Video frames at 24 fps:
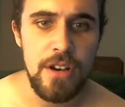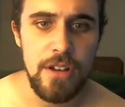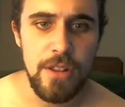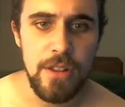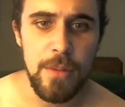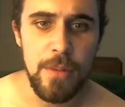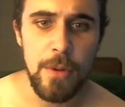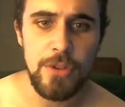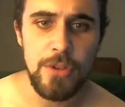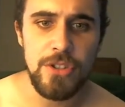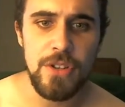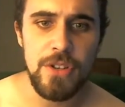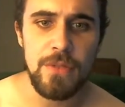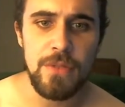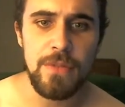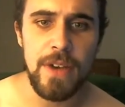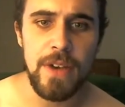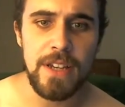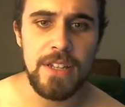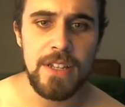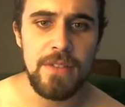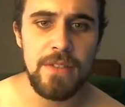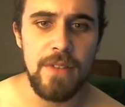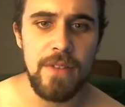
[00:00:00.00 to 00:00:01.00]
The most
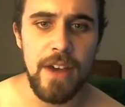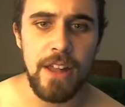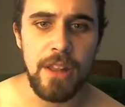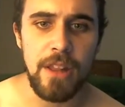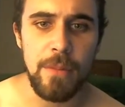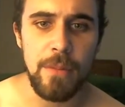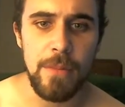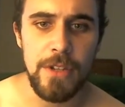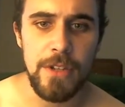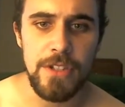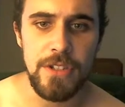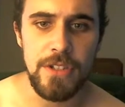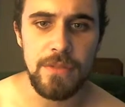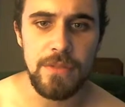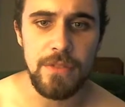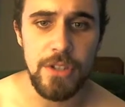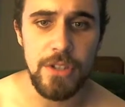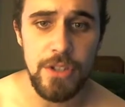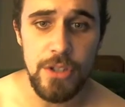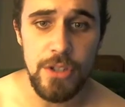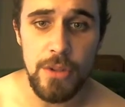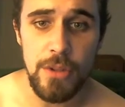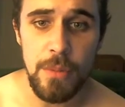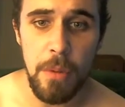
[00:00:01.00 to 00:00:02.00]
effective elements of
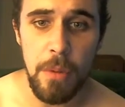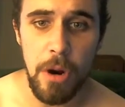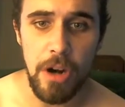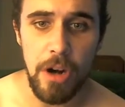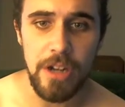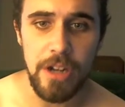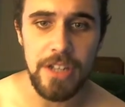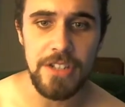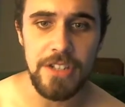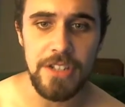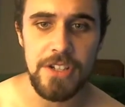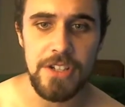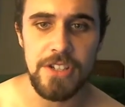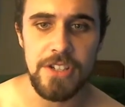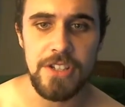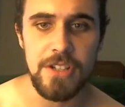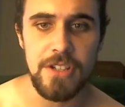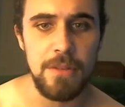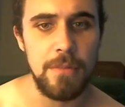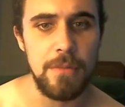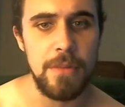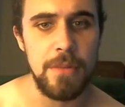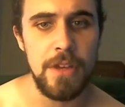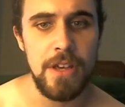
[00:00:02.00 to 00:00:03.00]
the two-party
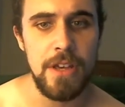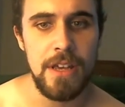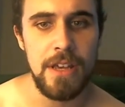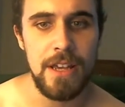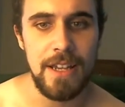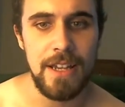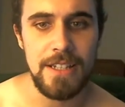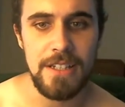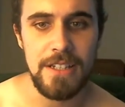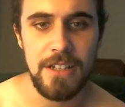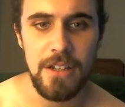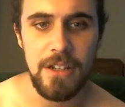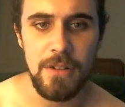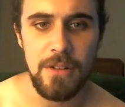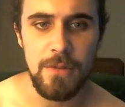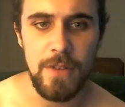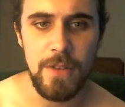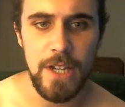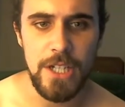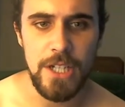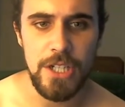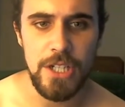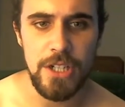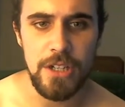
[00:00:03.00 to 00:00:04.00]
system is the
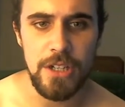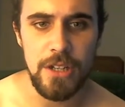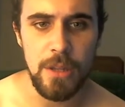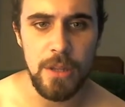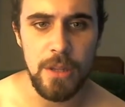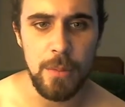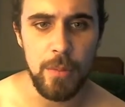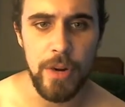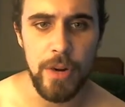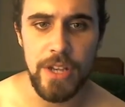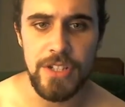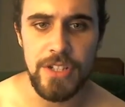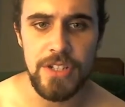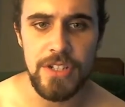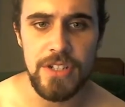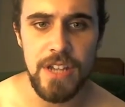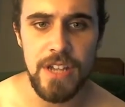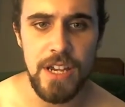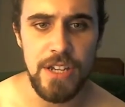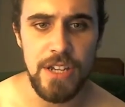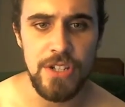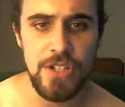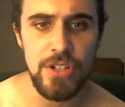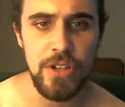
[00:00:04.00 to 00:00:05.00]
conviction and the
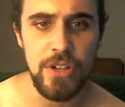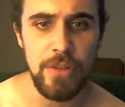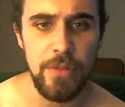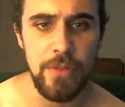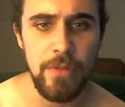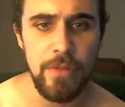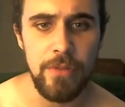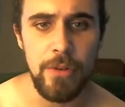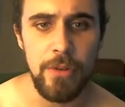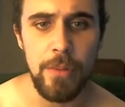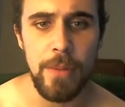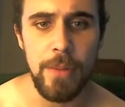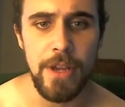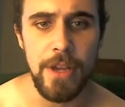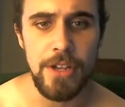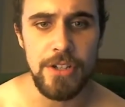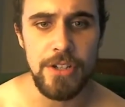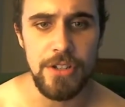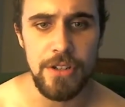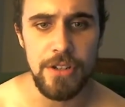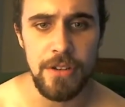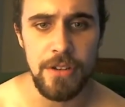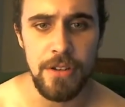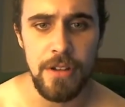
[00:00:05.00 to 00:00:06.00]
presentation of
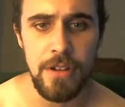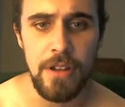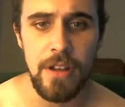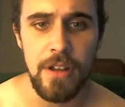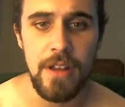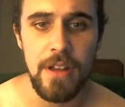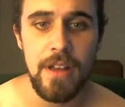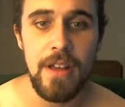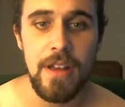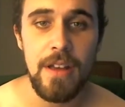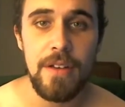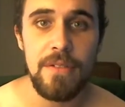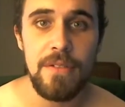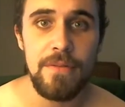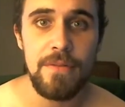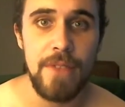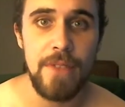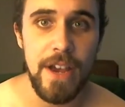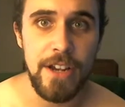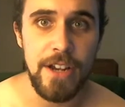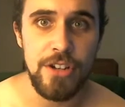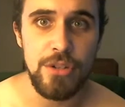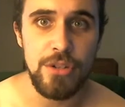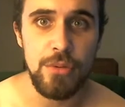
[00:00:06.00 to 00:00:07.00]
information,
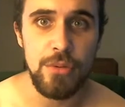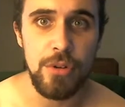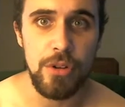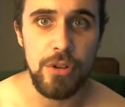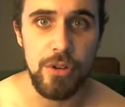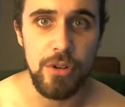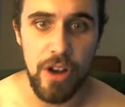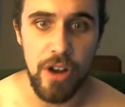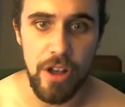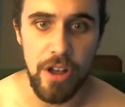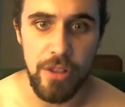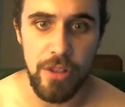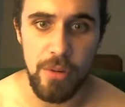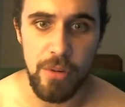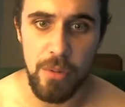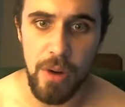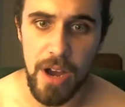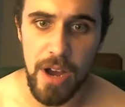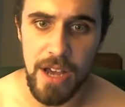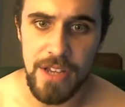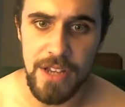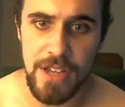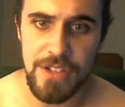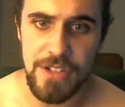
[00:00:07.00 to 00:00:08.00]
factual or
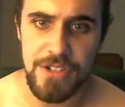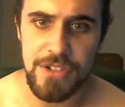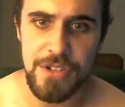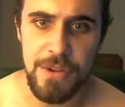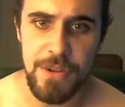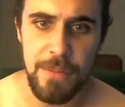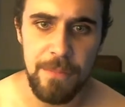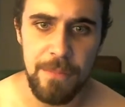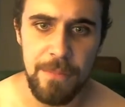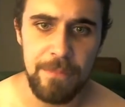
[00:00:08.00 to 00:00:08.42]
otherwise.